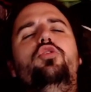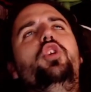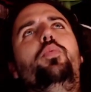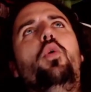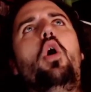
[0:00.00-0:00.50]

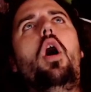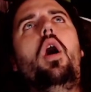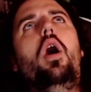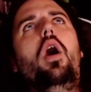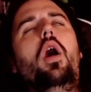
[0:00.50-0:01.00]
Dubois!
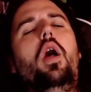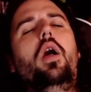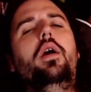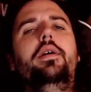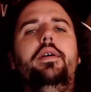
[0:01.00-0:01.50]

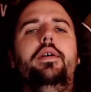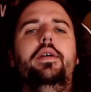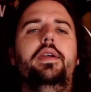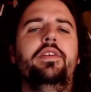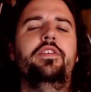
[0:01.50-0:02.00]

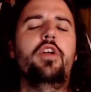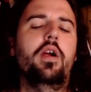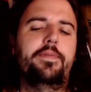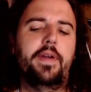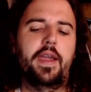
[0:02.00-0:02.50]
He's an
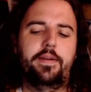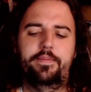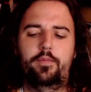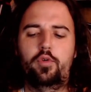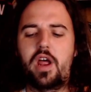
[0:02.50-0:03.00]
RFA.
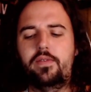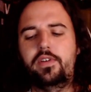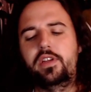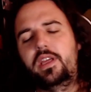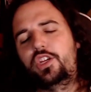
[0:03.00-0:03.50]
We're not even going
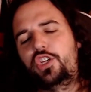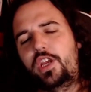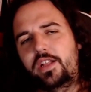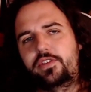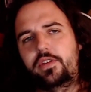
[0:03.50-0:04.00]
to get a
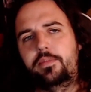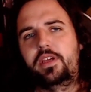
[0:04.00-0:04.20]
chance to bid